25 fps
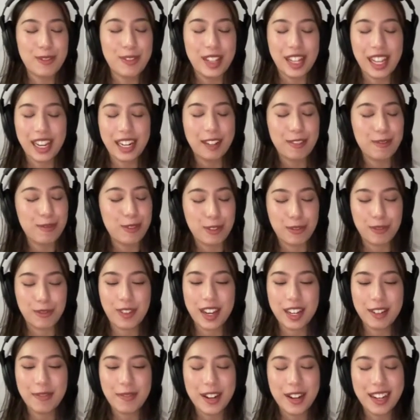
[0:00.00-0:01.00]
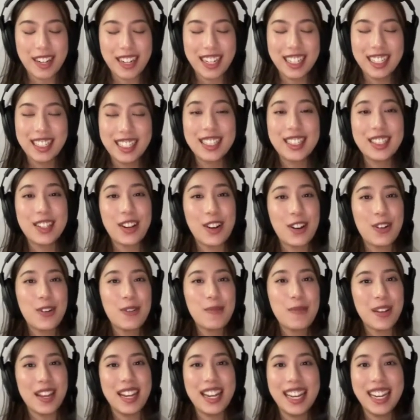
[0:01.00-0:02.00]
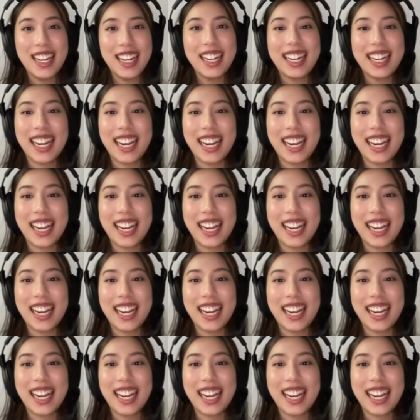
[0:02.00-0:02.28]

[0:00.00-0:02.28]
like for Figma, it's so big,